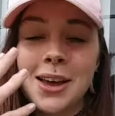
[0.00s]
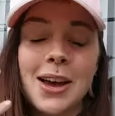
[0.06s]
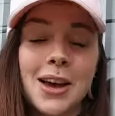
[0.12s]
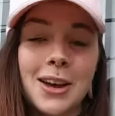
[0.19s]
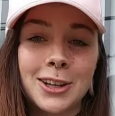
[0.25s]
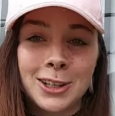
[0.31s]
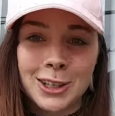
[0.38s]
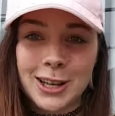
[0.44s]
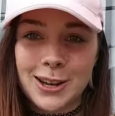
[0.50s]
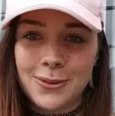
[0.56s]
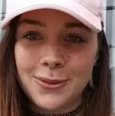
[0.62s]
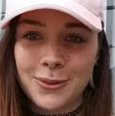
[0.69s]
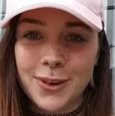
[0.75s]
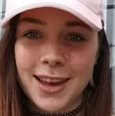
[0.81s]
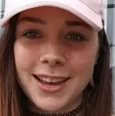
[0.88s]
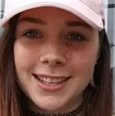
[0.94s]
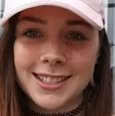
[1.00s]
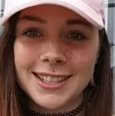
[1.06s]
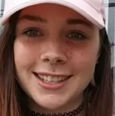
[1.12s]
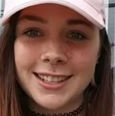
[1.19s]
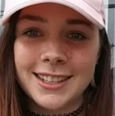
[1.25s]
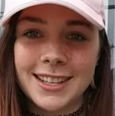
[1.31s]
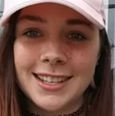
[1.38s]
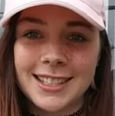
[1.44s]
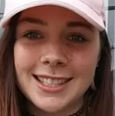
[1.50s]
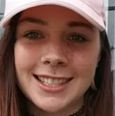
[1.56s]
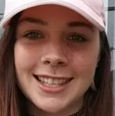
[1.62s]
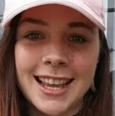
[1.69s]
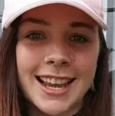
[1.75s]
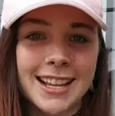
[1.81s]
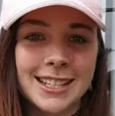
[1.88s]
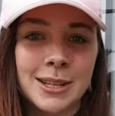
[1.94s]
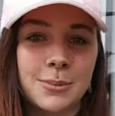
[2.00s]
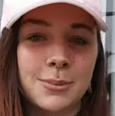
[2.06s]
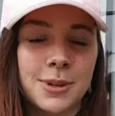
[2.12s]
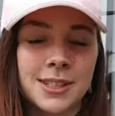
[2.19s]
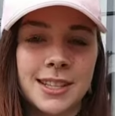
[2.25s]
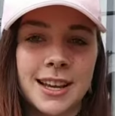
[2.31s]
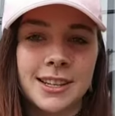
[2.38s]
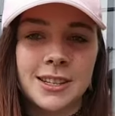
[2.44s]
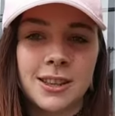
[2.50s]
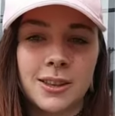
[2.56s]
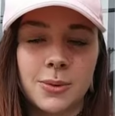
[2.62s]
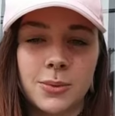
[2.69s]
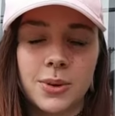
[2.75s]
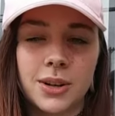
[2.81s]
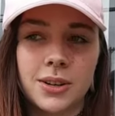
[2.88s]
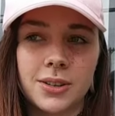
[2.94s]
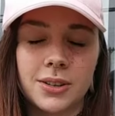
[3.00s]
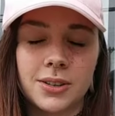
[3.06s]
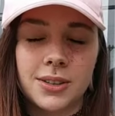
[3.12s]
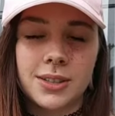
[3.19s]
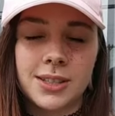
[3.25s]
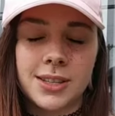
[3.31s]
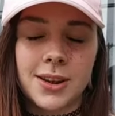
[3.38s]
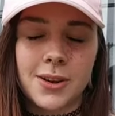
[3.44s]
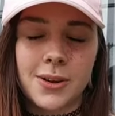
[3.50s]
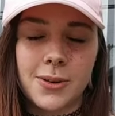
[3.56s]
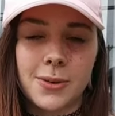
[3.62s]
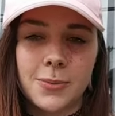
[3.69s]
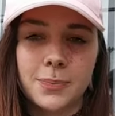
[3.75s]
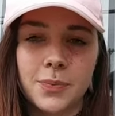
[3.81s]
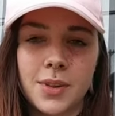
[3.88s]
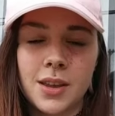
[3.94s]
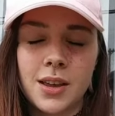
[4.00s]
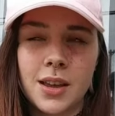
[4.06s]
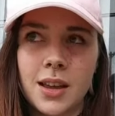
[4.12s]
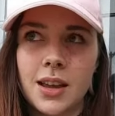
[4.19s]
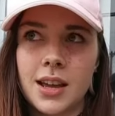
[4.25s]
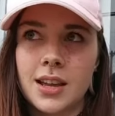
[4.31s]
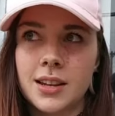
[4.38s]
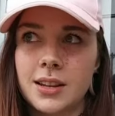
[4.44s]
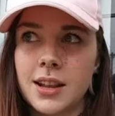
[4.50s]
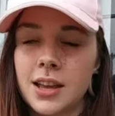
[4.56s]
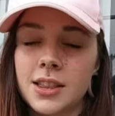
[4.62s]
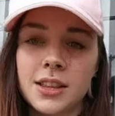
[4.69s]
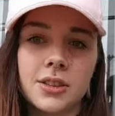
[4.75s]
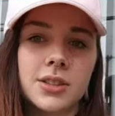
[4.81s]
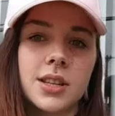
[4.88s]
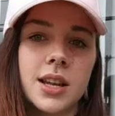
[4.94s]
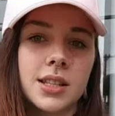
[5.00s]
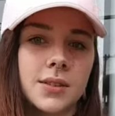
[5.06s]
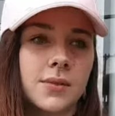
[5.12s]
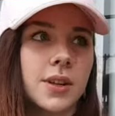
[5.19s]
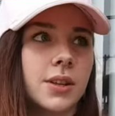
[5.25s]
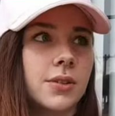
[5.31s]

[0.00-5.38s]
a clean face, a clean slate to present to the world. So, and I think there's lots of other